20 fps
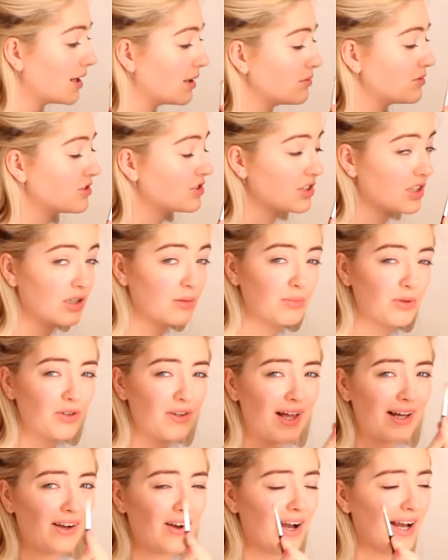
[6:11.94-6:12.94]
I'm just going to put
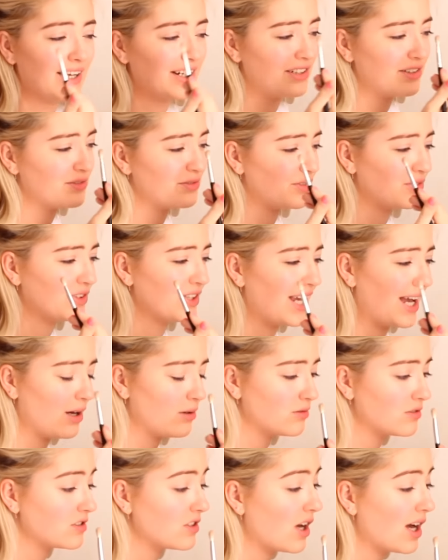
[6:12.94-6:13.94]
that kind of on the
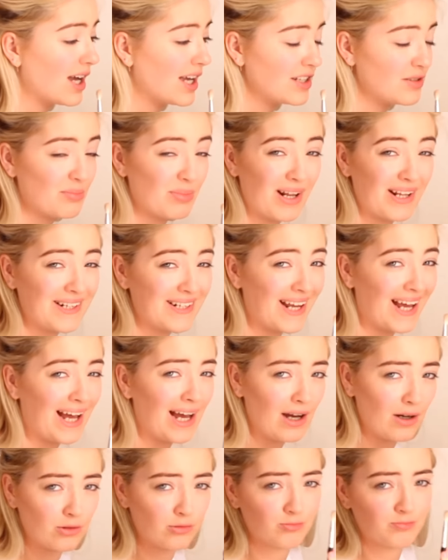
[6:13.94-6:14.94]
outside, blend it
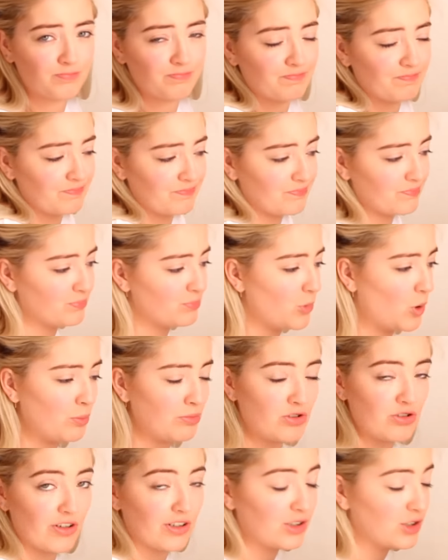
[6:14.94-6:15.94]
out.
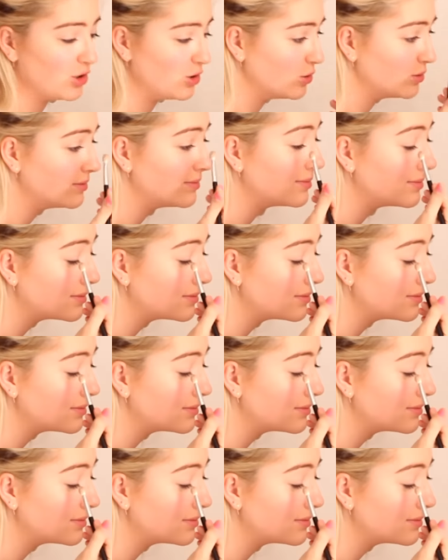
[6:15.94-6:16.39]
Bob's your uncle.